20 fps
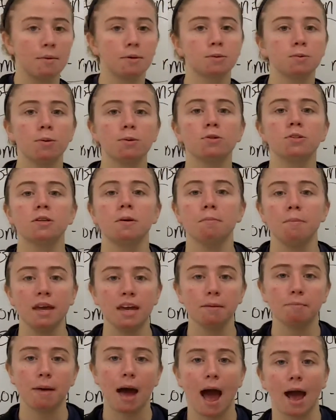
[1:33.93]
they were supposed to
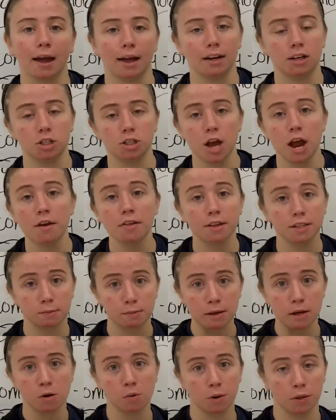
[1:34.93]
meet back and share
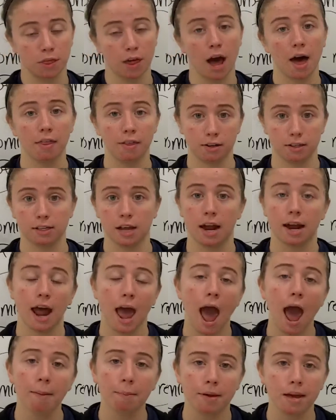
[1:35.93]
this meal with the other son,
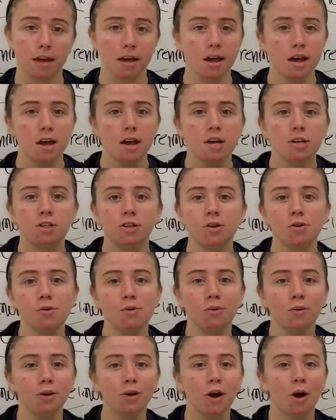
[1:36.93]
Happy,
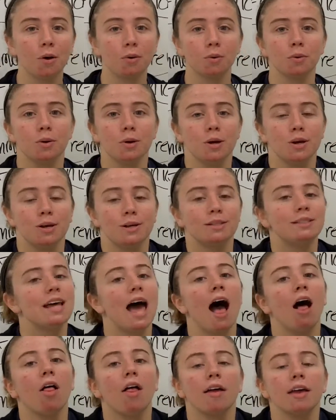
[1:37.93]
to,
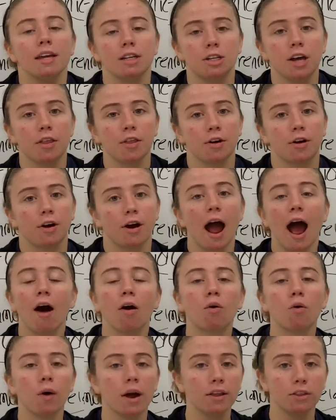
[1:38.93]
tell each other
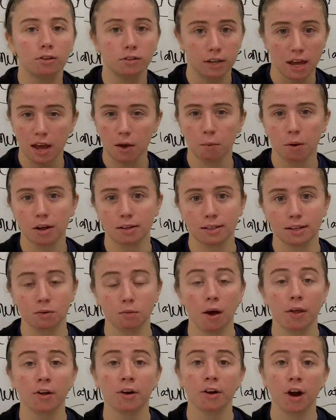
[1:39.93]
how great their day was
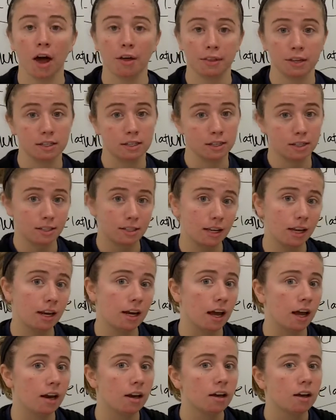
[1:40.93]
and whether or not they
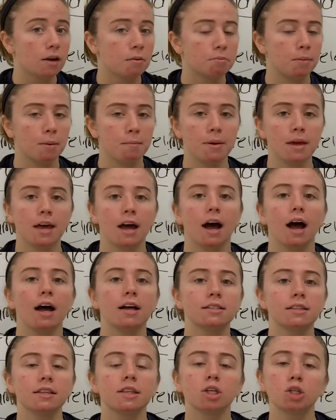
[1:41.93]
succeeded. But
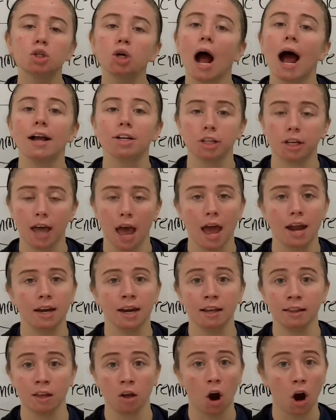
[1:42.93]
because of the tragic
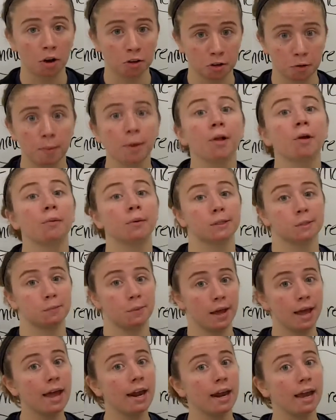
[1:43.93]
ending that Arthur Miller was
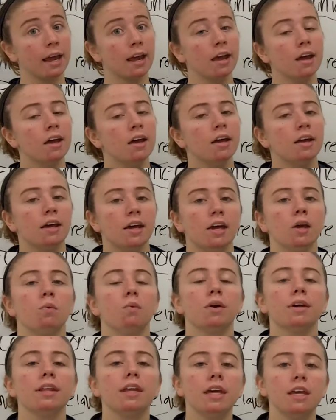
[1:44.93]
planning, he
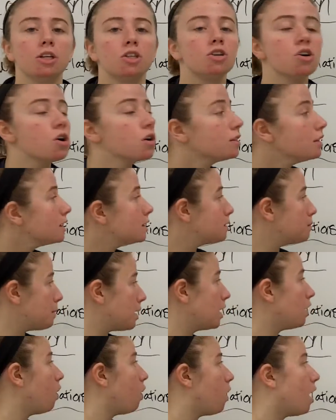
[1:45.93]
really took this
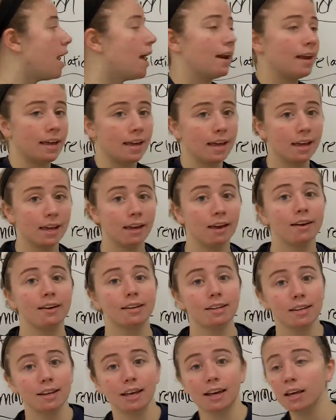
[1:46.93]
meal and he
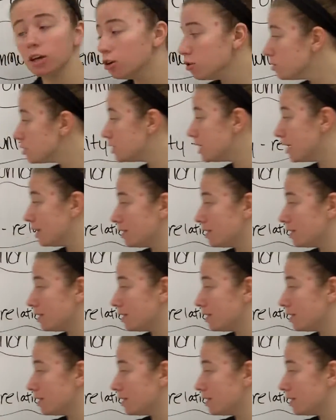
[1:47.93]
used